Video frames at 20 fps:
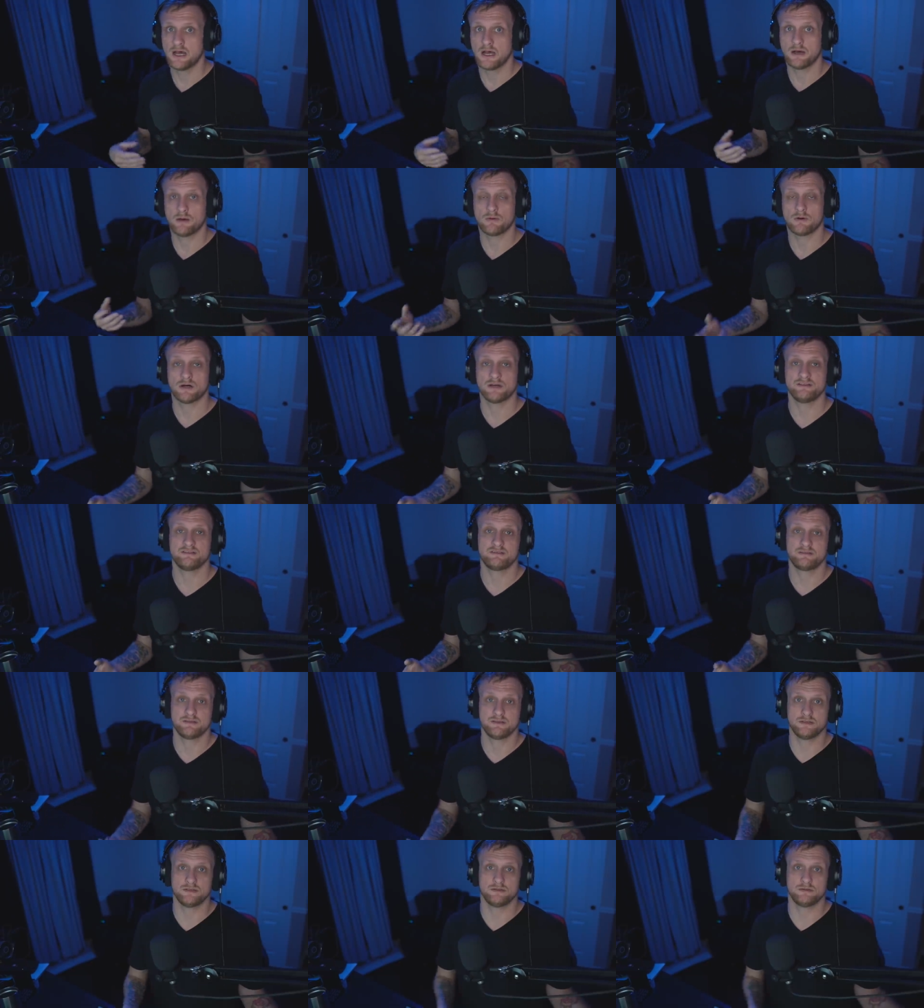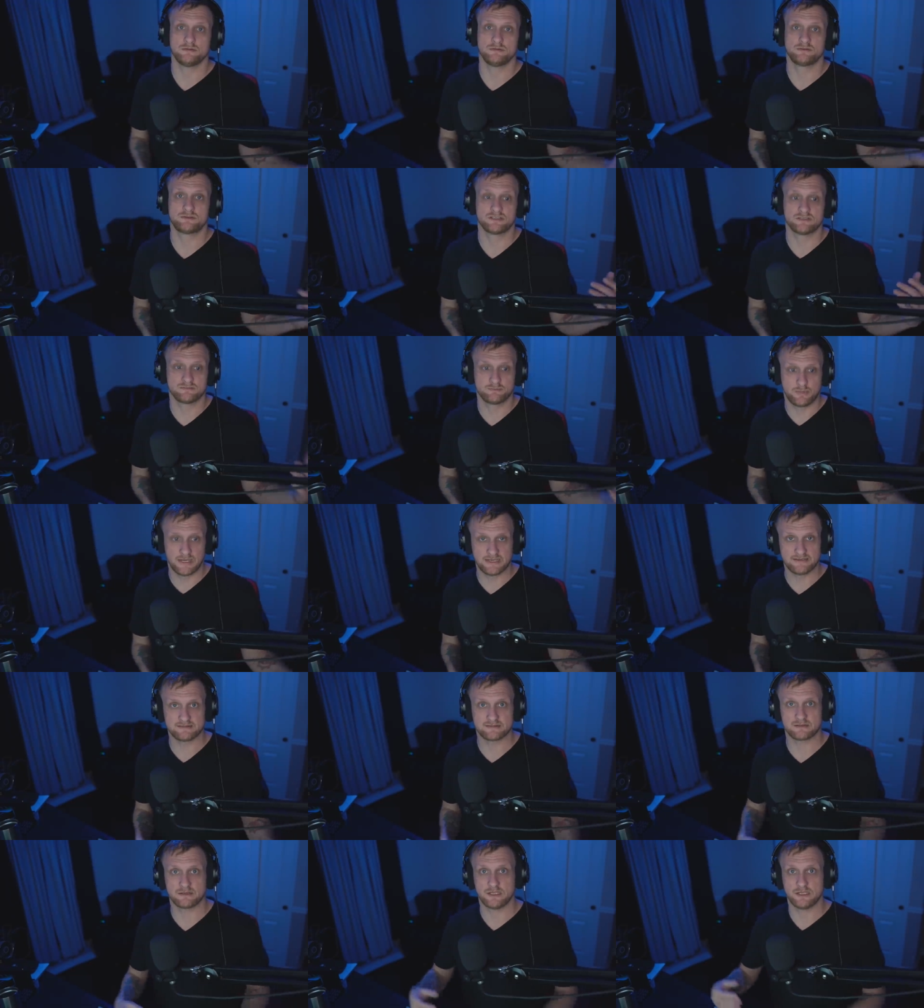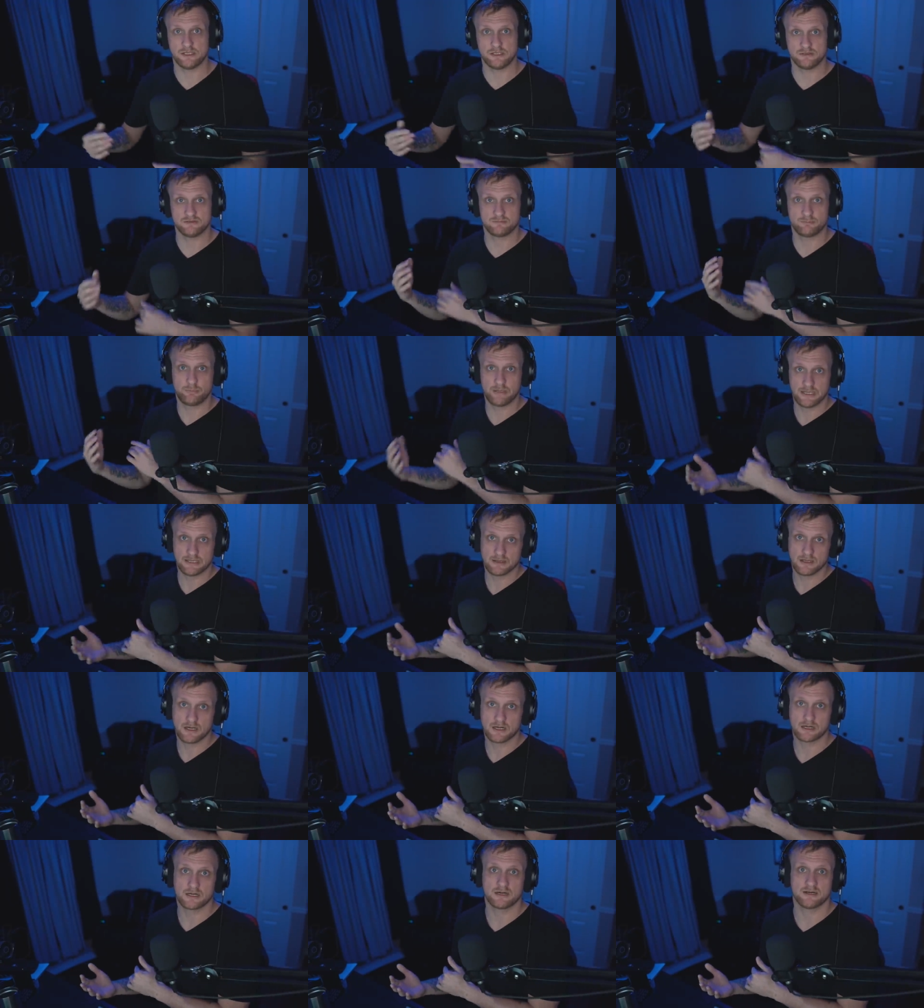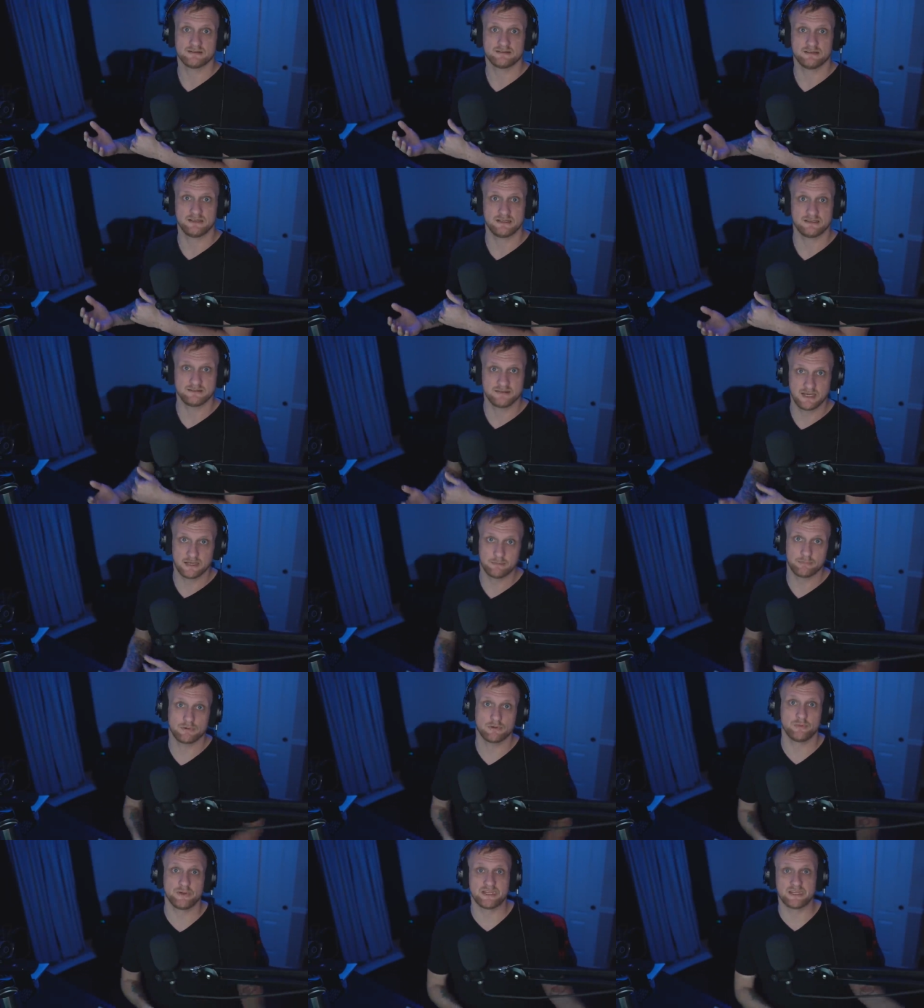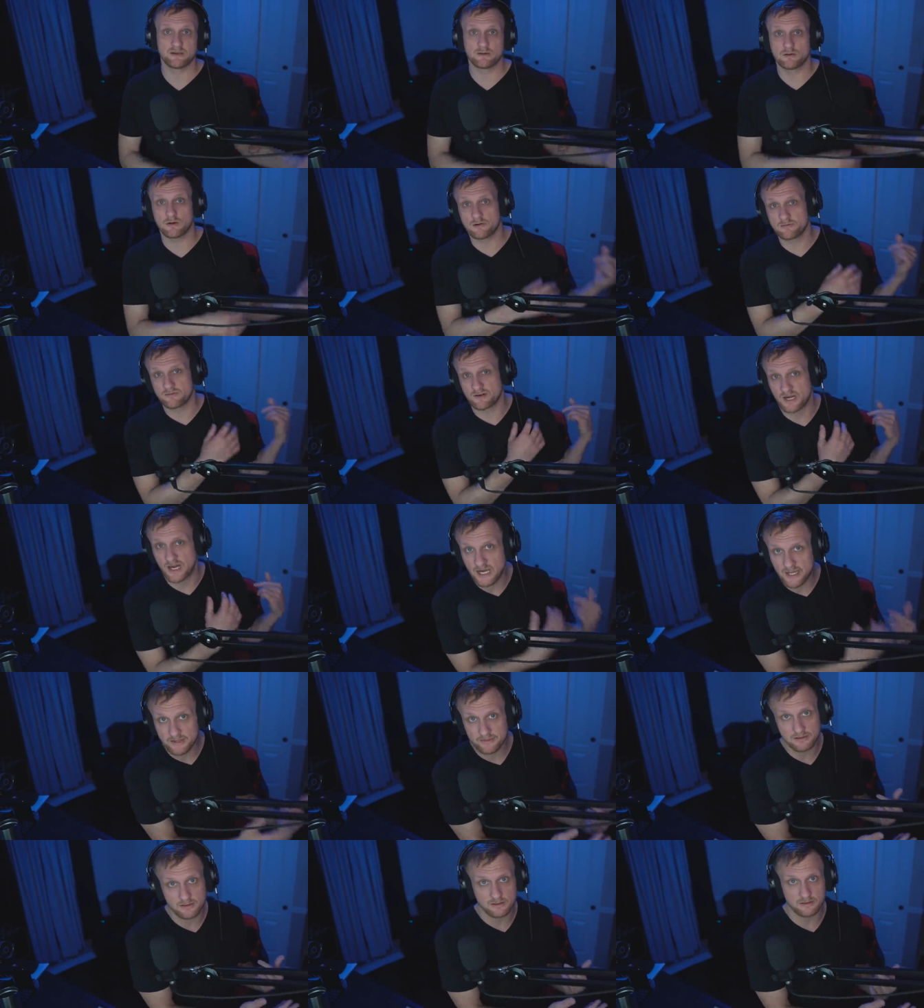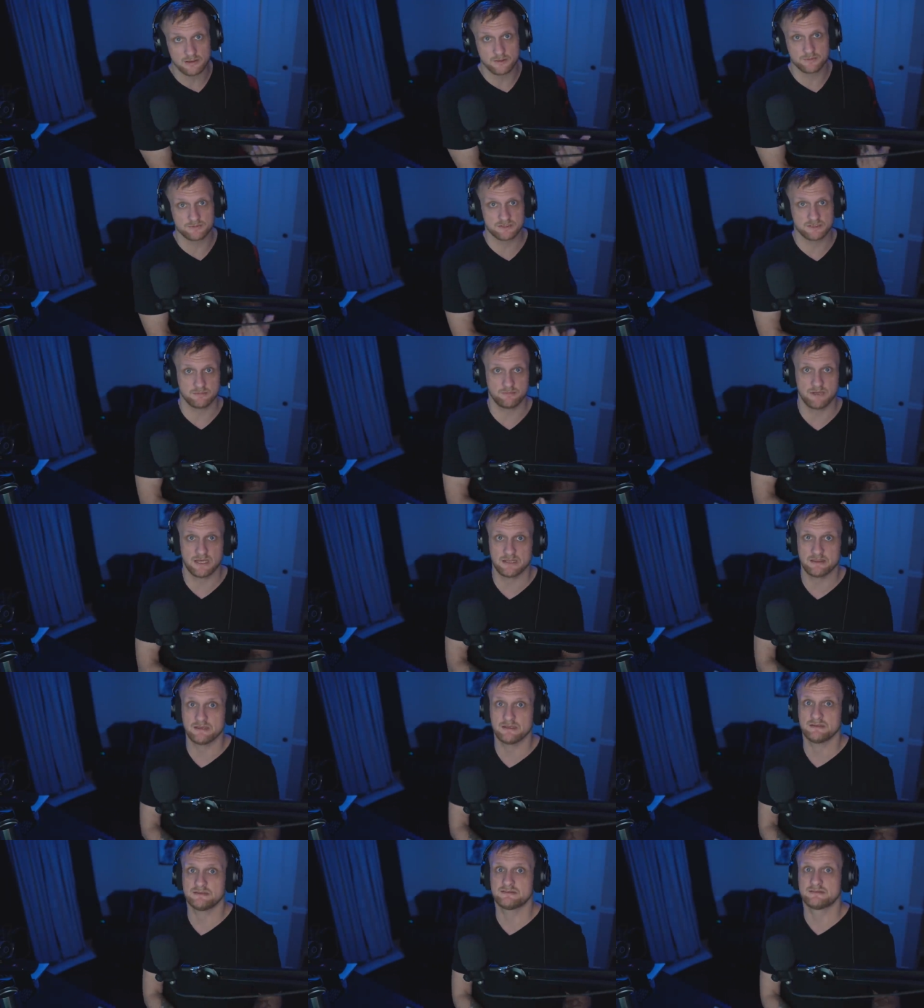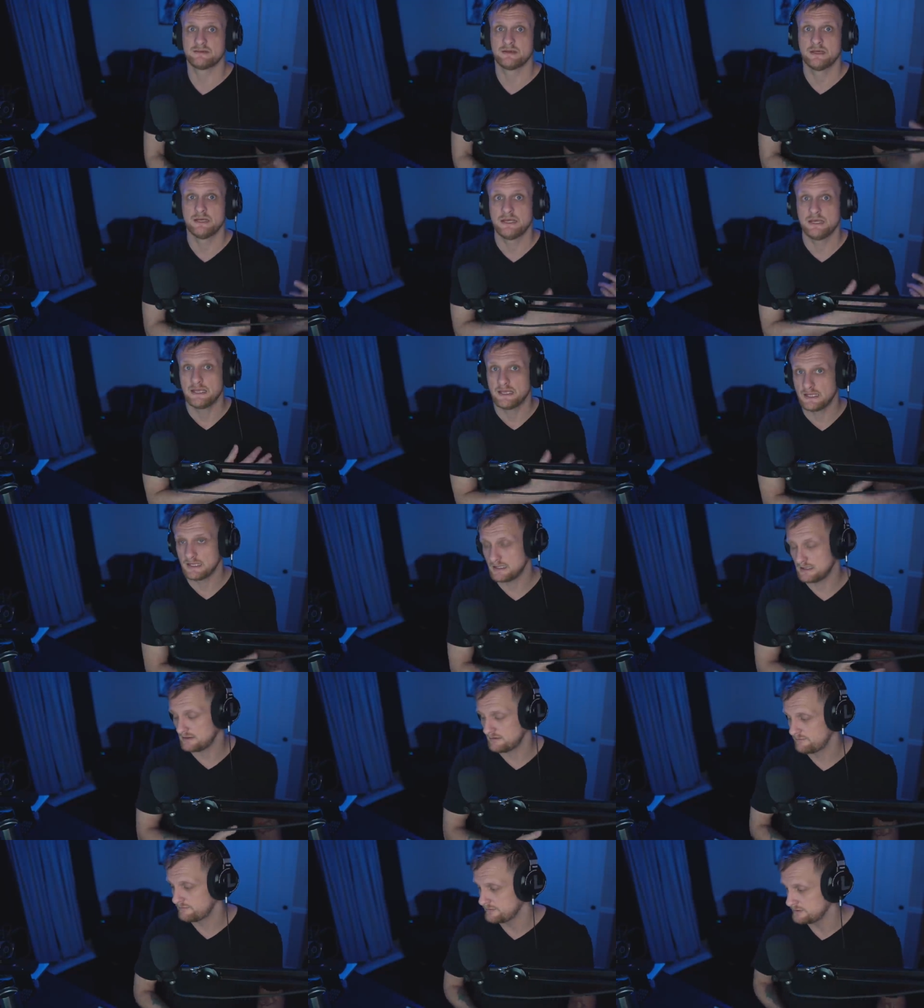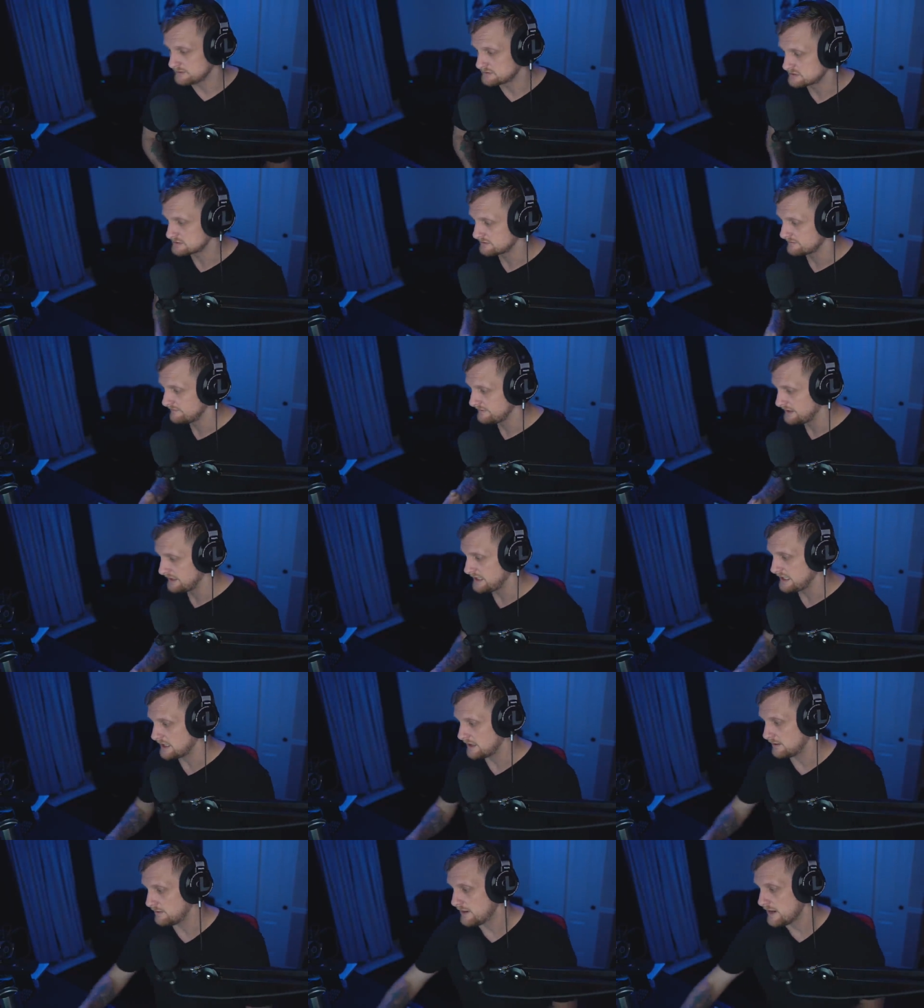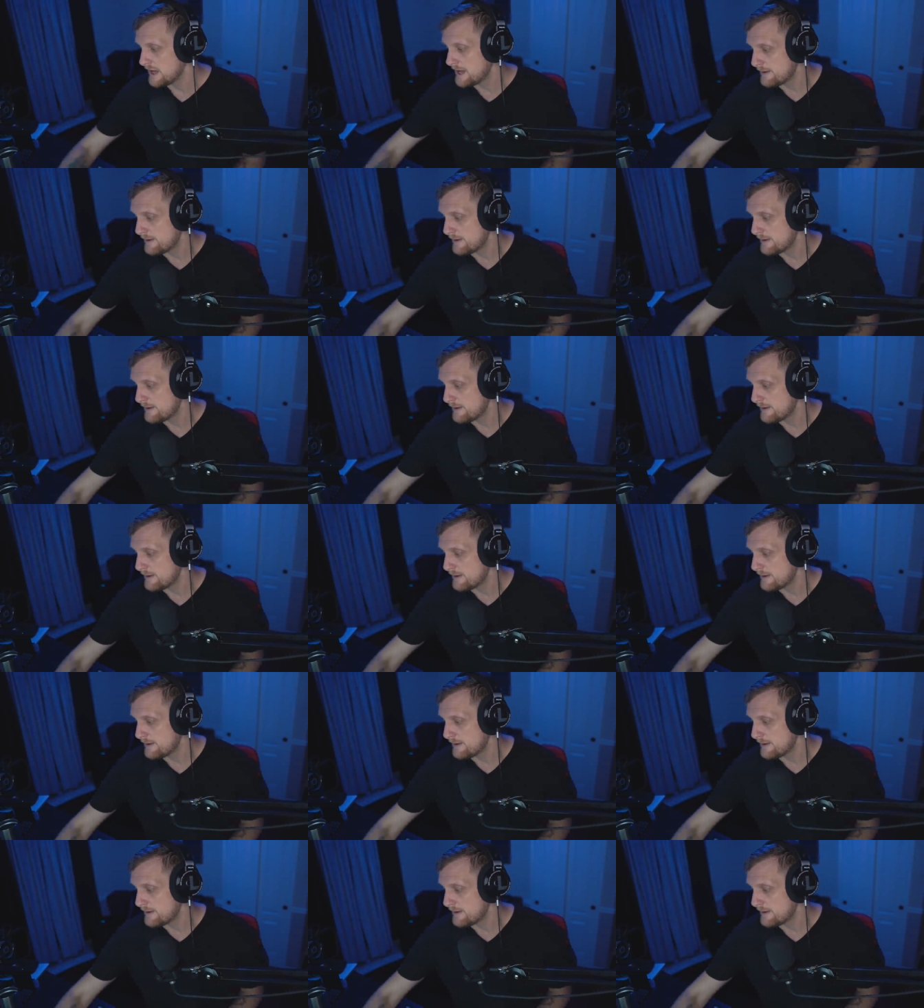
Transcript: I want to just basically use BitLocker as an example, and we can go over other encryption methods in a future video.